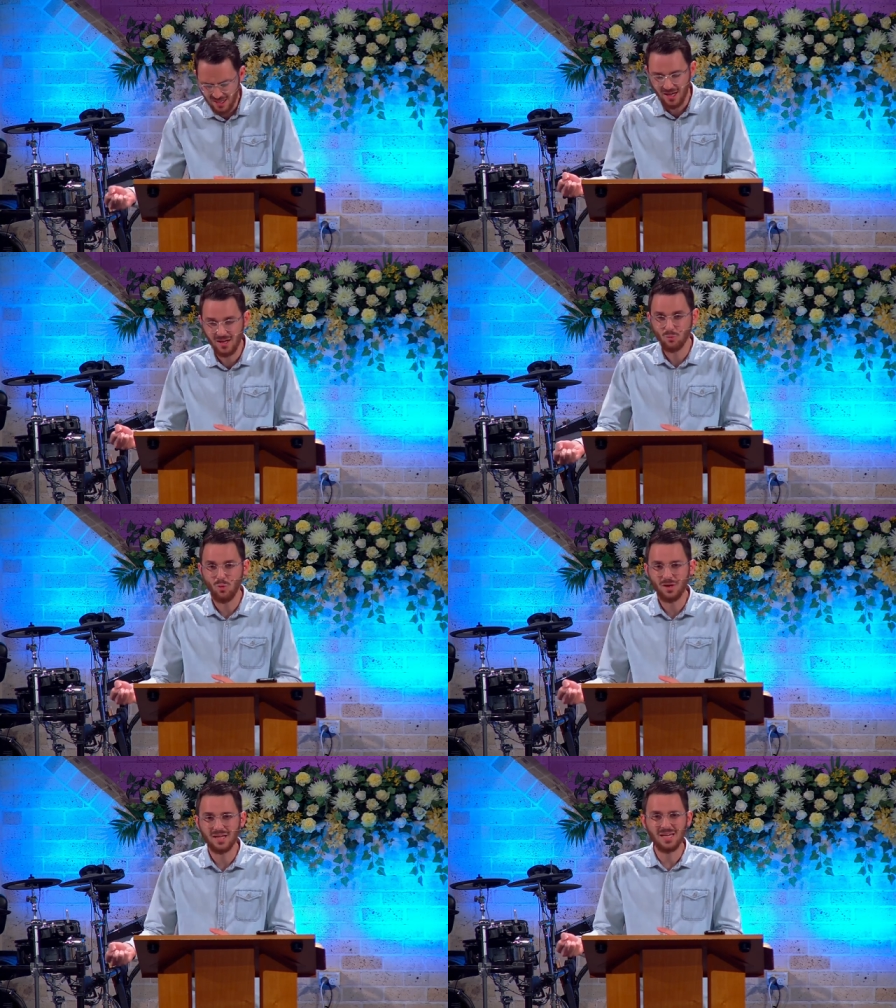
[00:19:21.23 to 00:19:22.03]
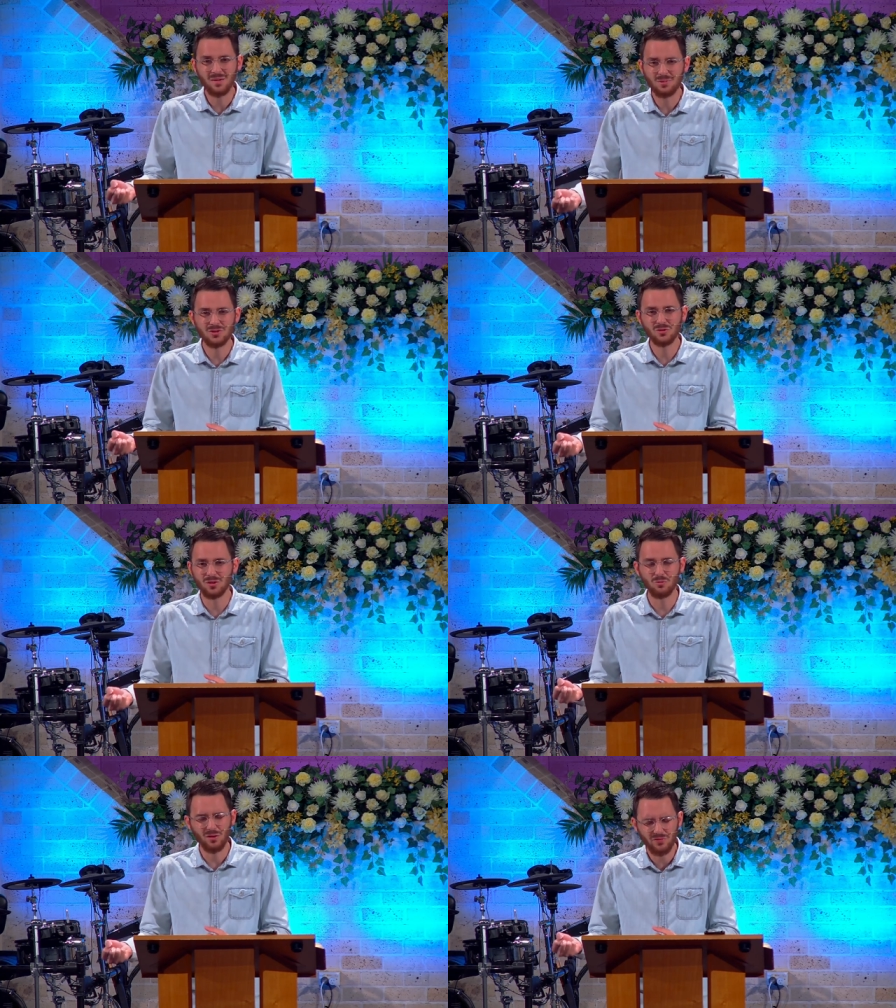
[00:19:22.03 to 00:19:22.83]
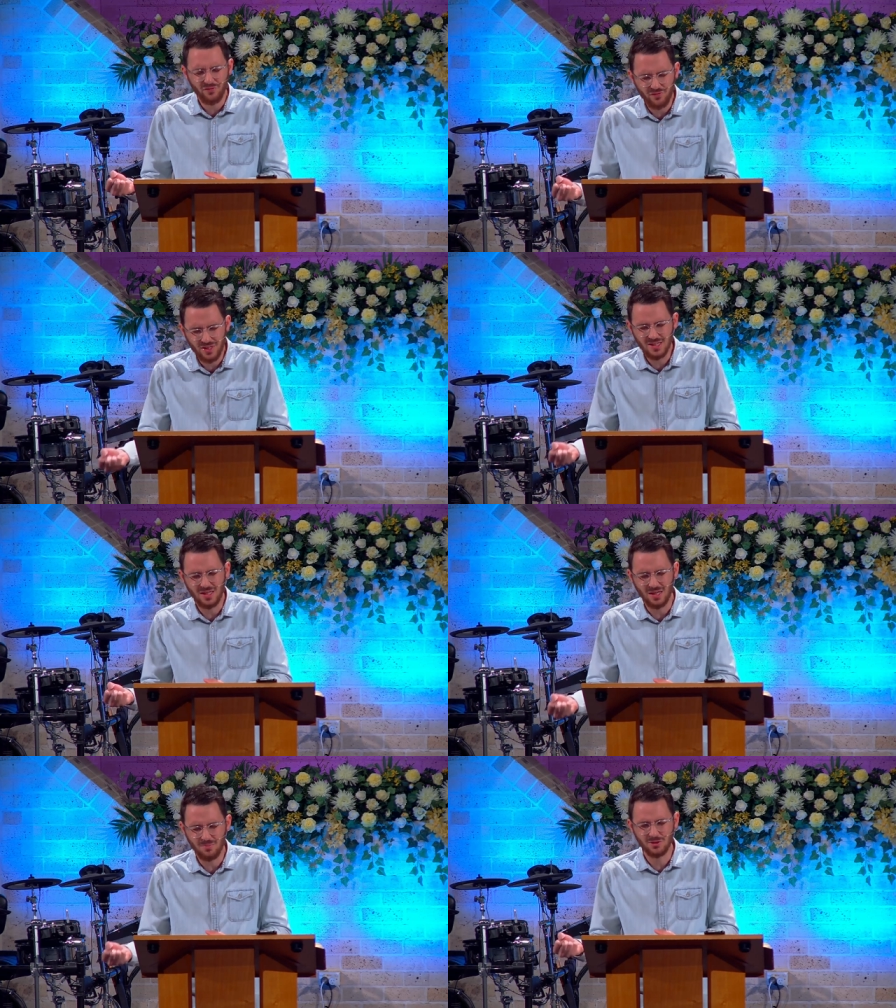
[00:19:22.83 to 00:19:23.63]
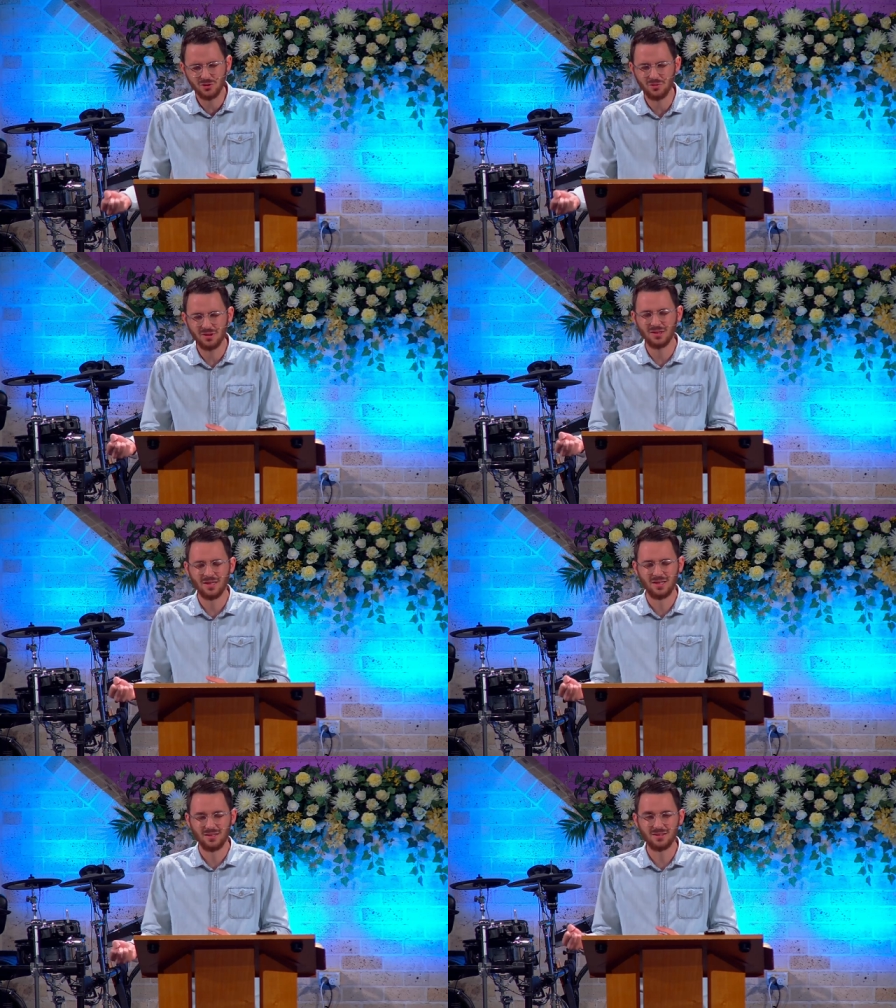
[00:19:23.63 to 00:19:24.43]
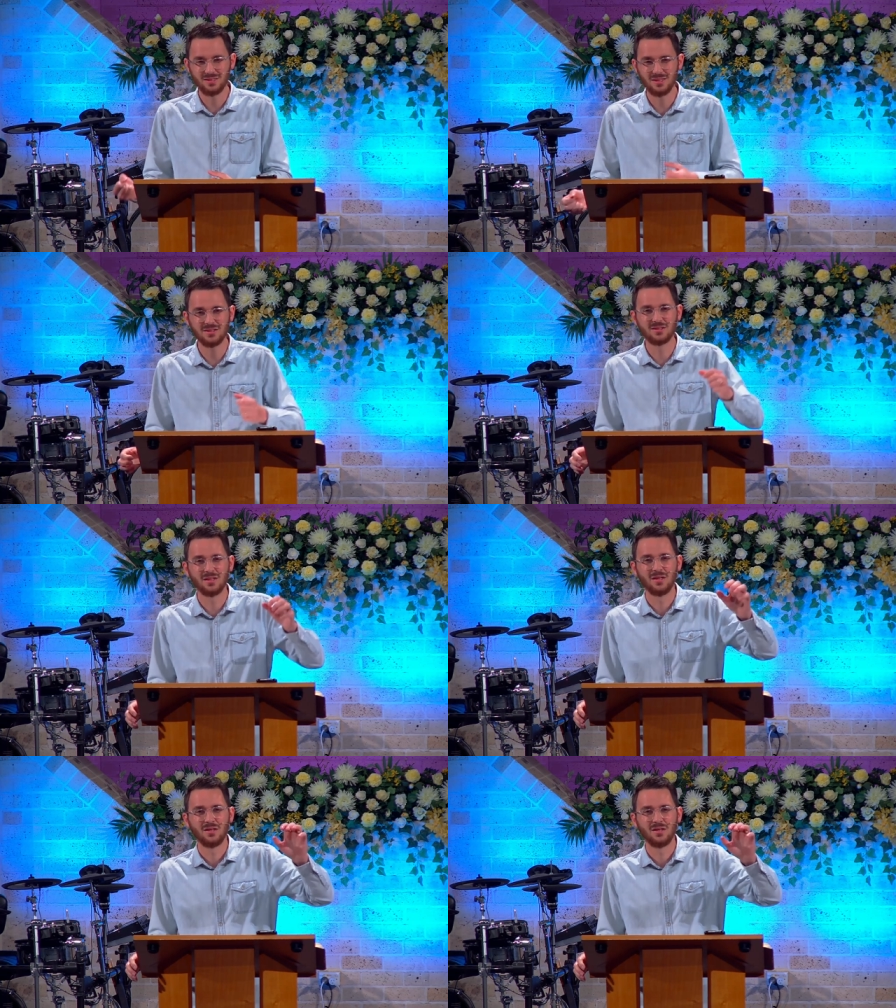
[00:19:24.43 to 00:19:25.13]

And what imagery, what fitting imagery this is